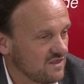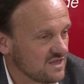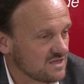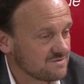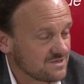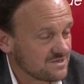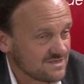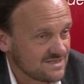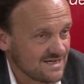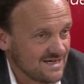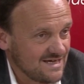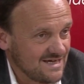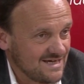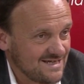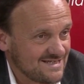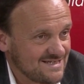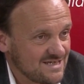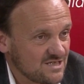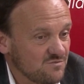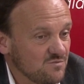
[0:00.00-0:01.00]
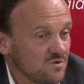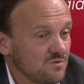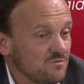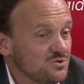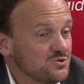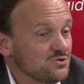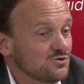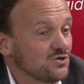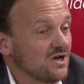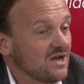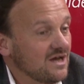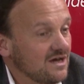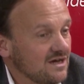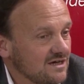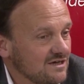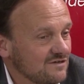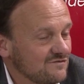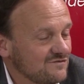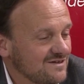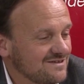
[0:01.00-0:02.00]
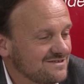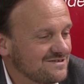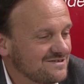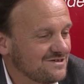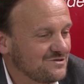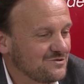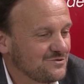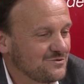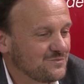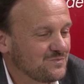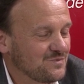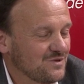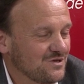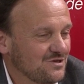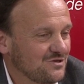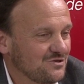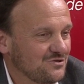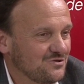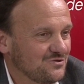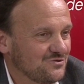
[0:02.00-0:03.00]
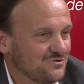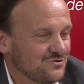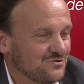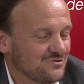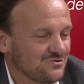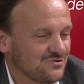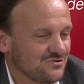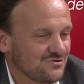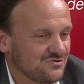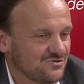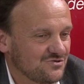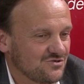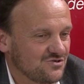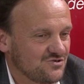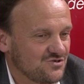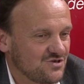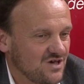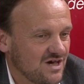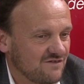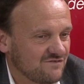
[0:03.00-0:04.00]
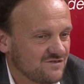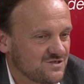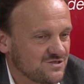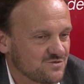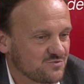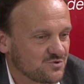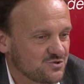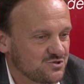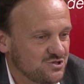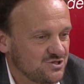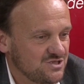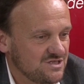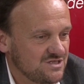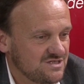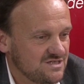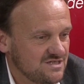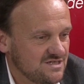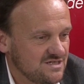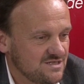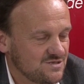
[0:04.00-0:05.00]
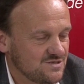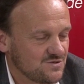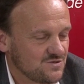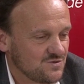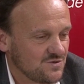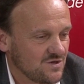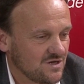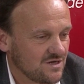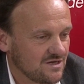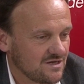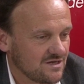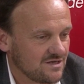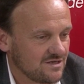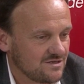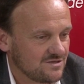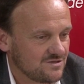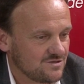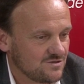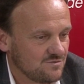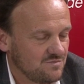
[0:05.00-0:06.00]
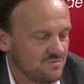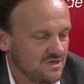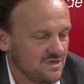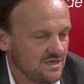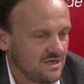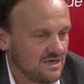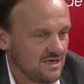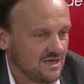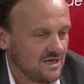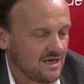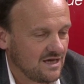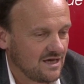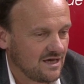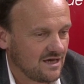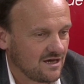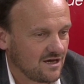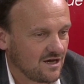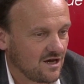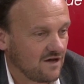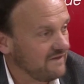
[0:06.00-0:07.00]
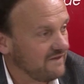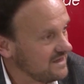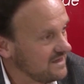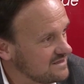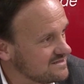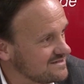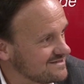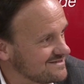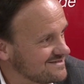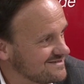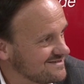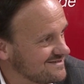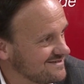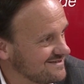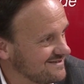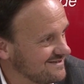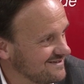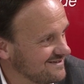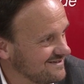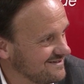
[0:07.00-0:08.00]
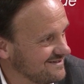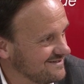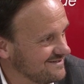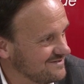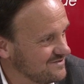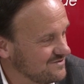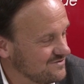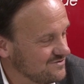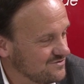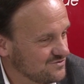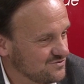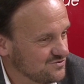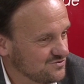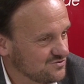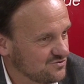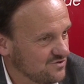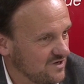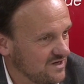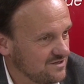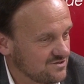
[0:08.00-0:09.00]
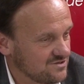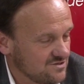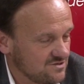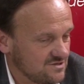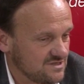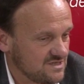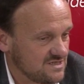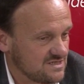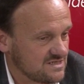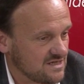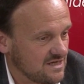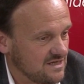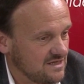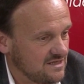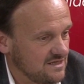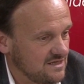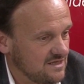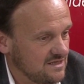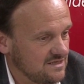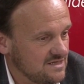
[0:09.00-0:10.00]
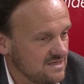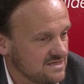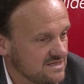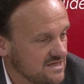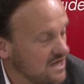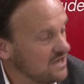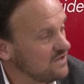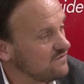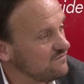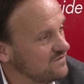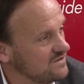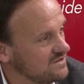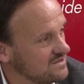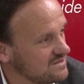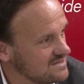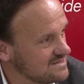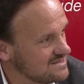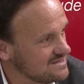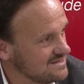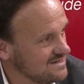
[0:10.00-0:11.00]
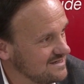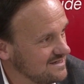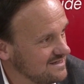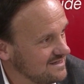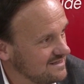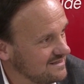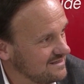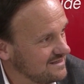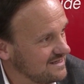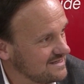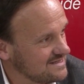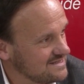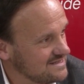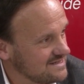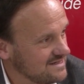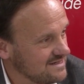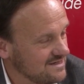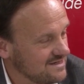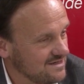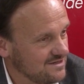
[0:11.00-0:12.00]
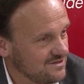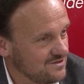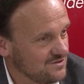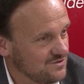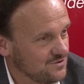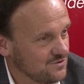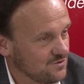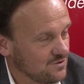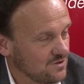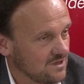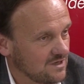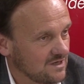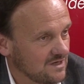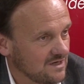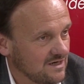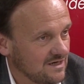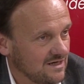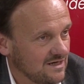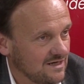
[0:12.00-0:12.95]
because it's at the moment you're alive that you have this opportunity to be connected. To enter this in this confidence that you are